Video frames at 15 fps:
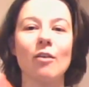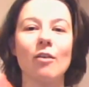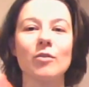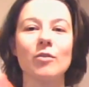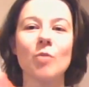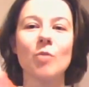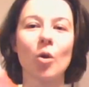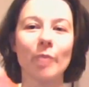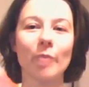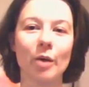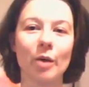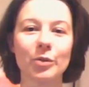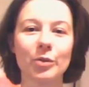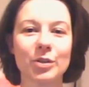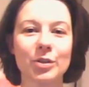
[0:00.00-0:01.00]

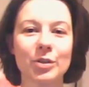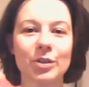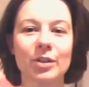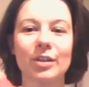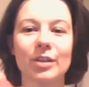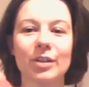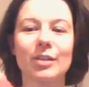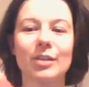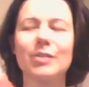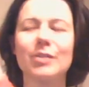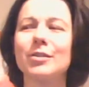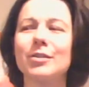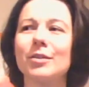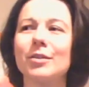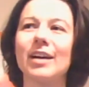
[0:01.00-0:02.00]
almost.
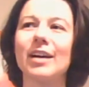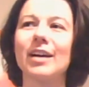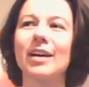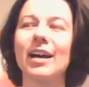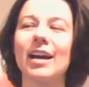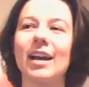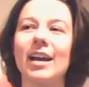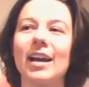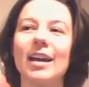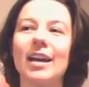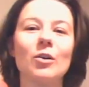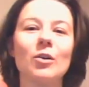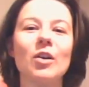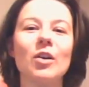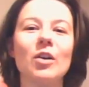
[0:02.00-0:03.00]
So
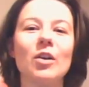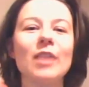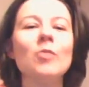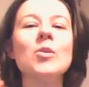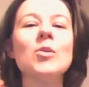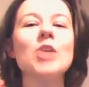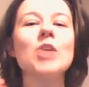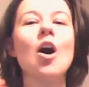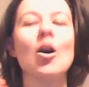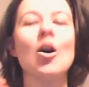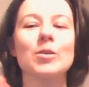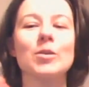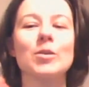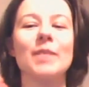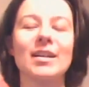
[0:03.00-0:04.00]
it
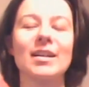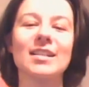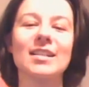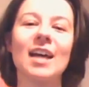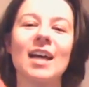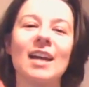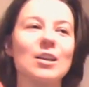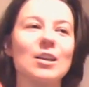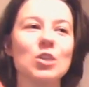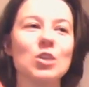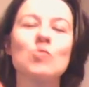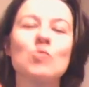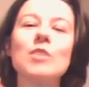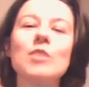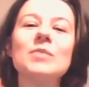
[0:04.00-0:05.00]
almost harks back to that,
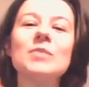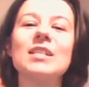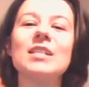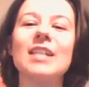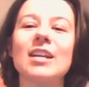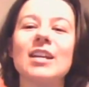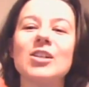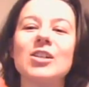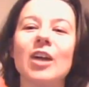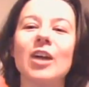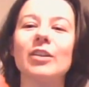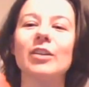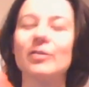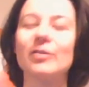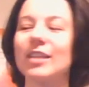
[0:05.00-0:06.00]
and it screams to the
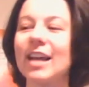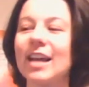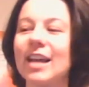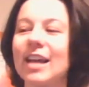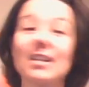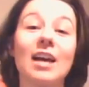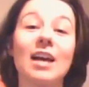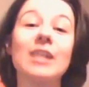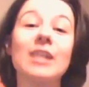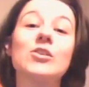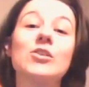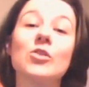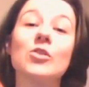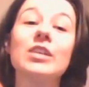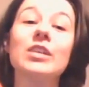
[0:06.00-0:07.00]
inner child of, yes, I
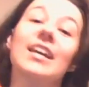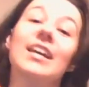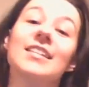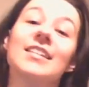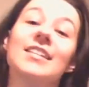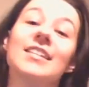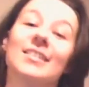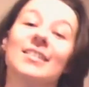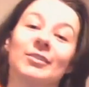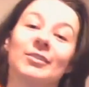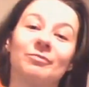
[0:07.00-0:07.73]
enjoyed this.